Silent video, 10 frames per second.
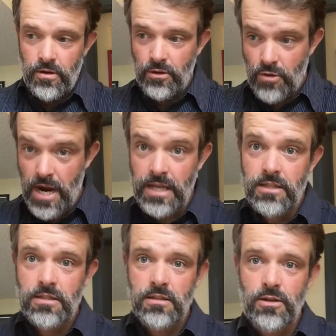
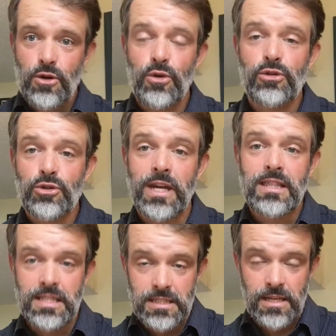Christ, who
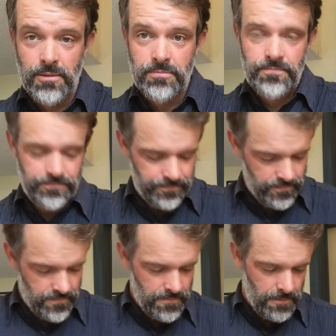strengthens him
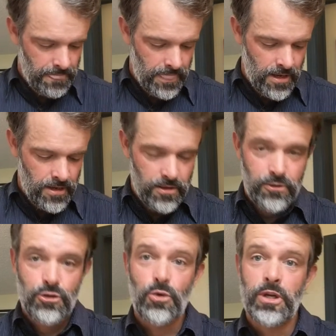
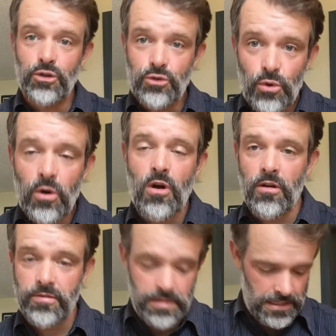to endure all
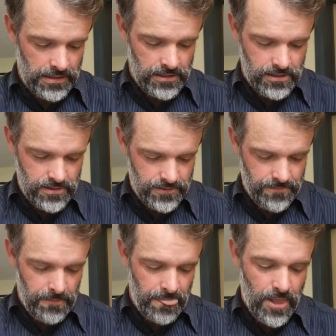things,
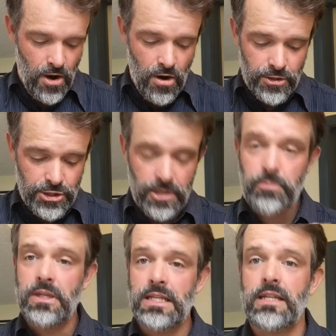hardship
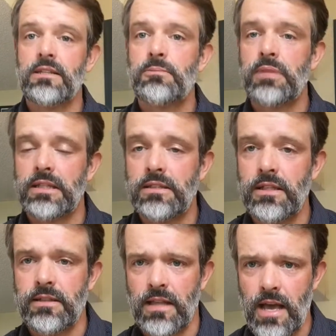and ease, plenty
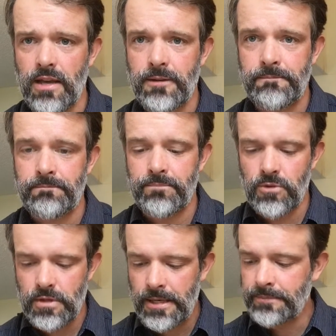and lack.
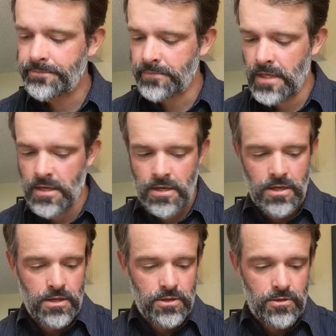Okay?
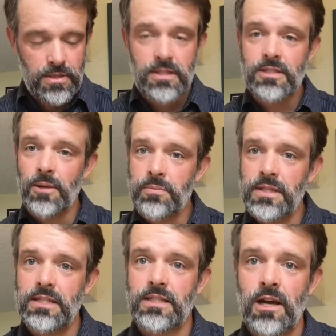So this is something
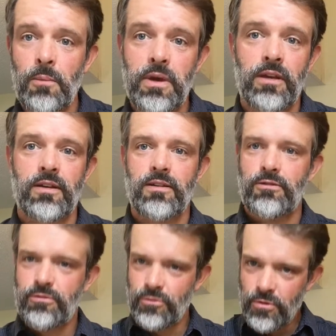that's coming
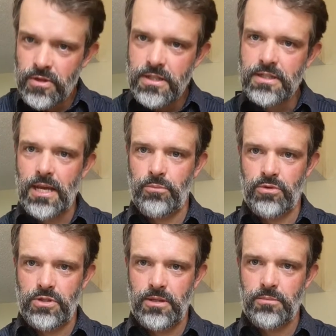through
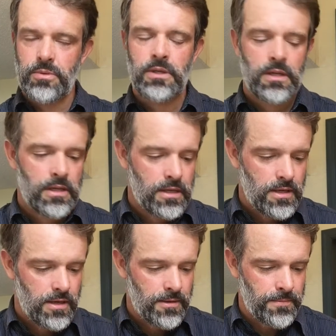discipleship,
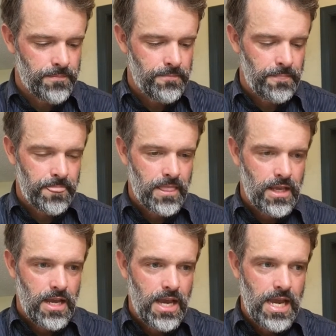and
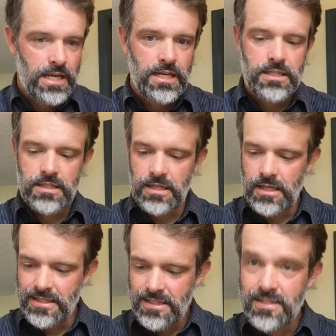it is a
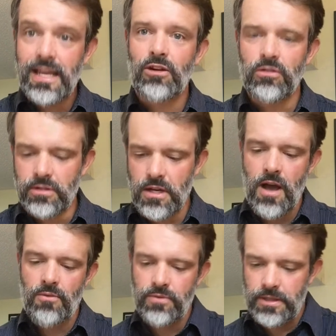settled
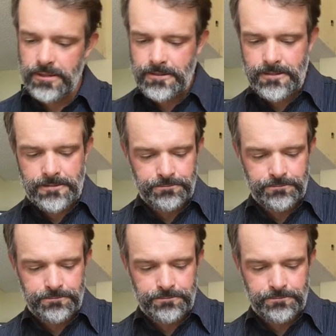confidence.